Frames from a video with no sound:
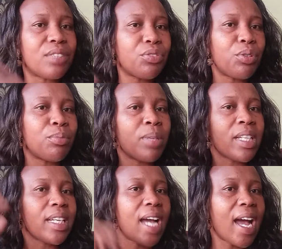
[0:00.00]
from
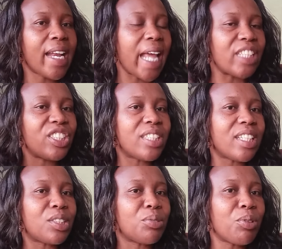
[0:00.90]

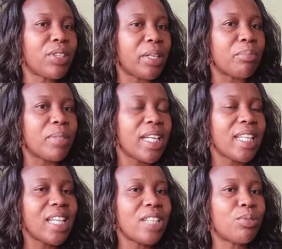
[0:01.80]
Nigeria. So you know them,
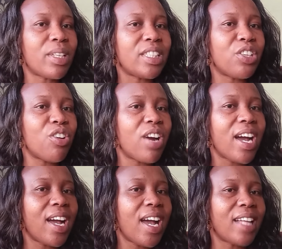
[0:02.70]
that one in
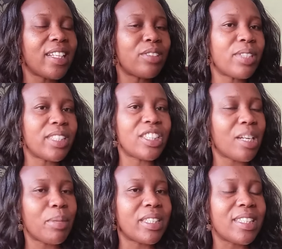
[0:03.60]
Doha and that one in
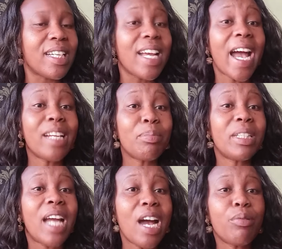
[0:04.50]
Germany. And
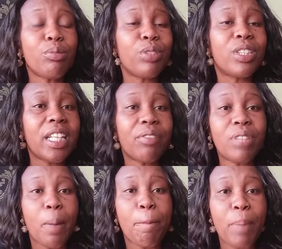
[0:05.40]
Min Hawi would give
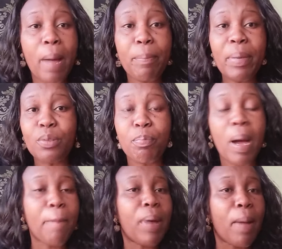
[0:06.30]
them bumper to
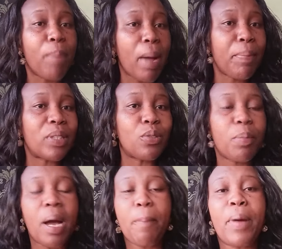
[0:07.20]
bumper, bumper to
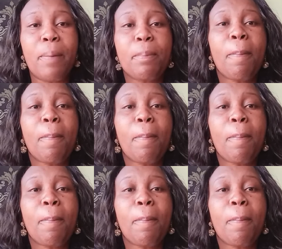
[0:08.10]
bumper.